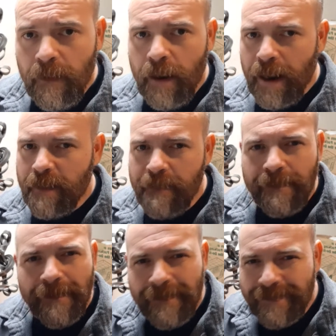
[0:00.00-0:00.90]
And you can
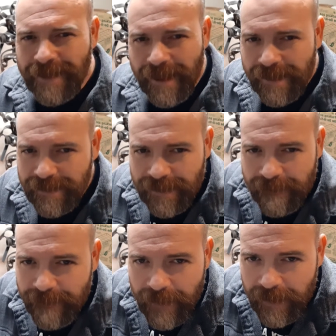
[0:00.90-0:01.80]
call it toxic
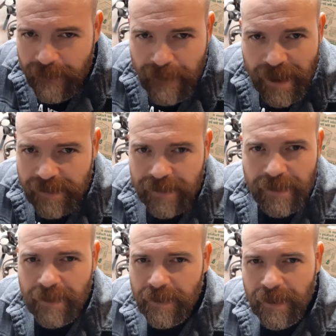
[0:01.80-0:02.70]
fucking
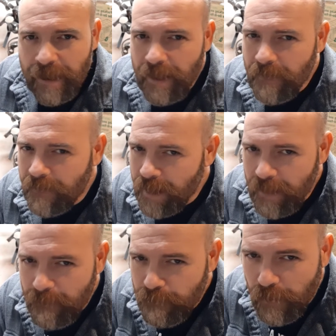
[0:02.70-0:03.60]
masculinity or any
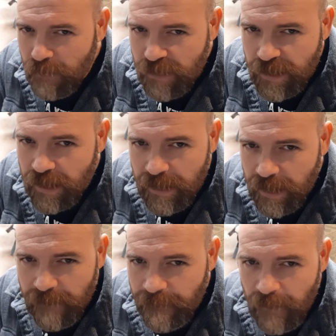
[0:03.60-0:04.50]
bullshit that
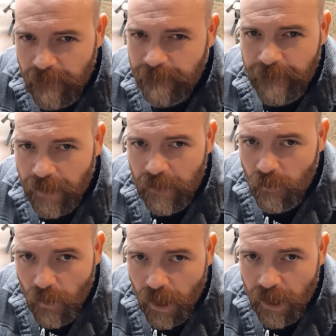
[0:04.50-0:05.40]
you fucking
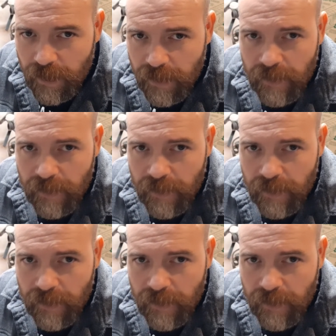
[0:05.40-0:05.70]
want.